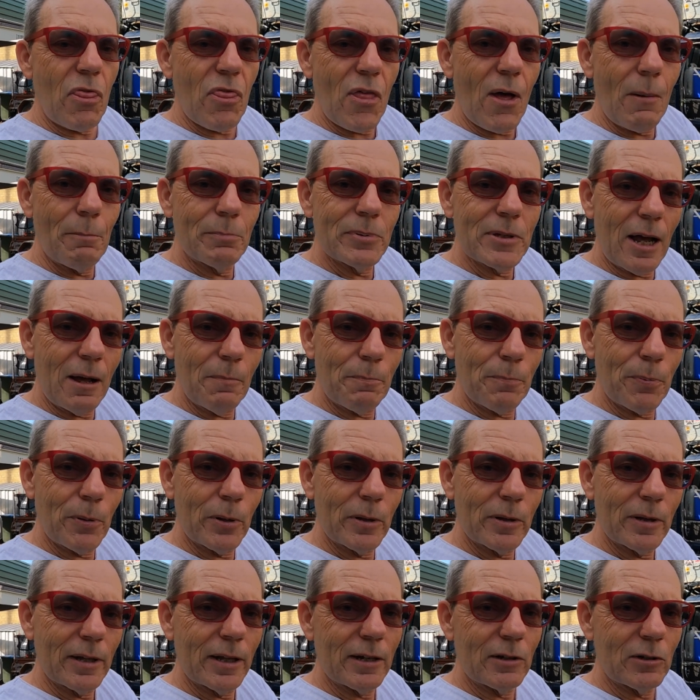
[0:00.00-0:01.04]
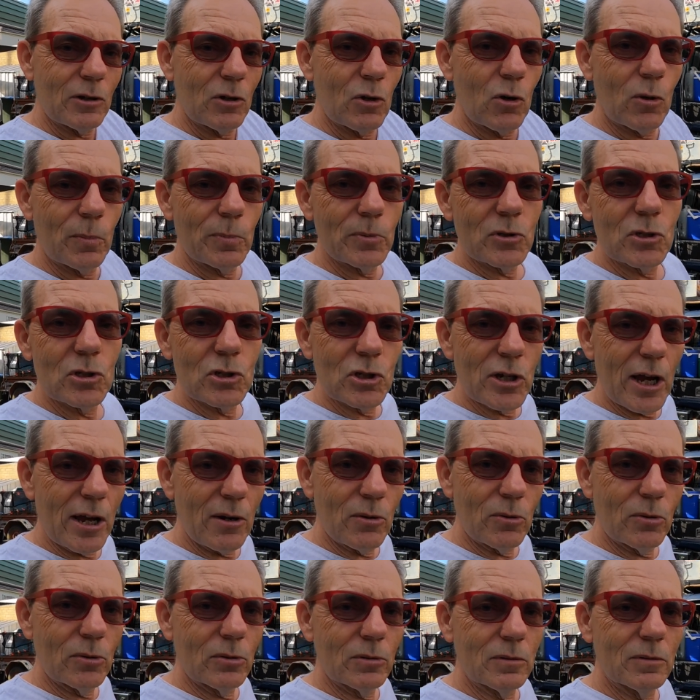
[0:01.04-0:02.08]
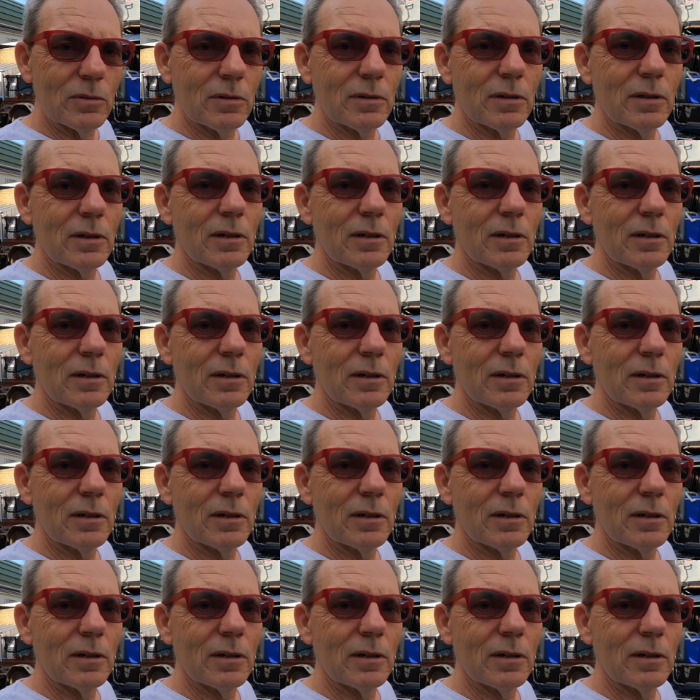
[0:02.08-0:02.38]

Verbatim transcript: thumbs up, that helps the channel,